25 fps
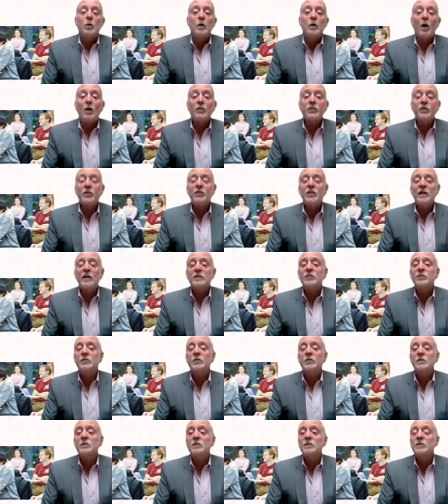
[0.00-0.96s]
We also send
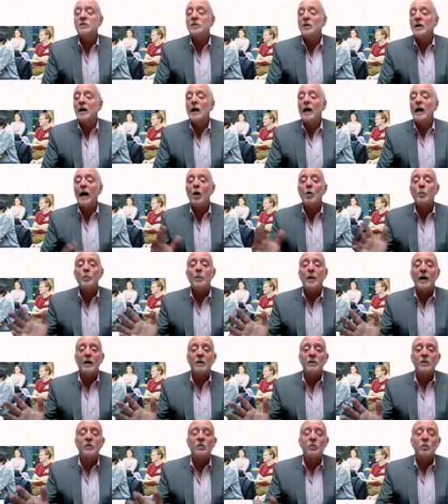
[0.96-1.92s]
students
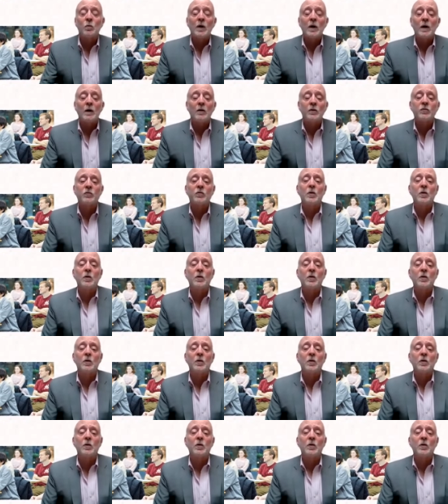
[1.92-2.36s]
outbound as well.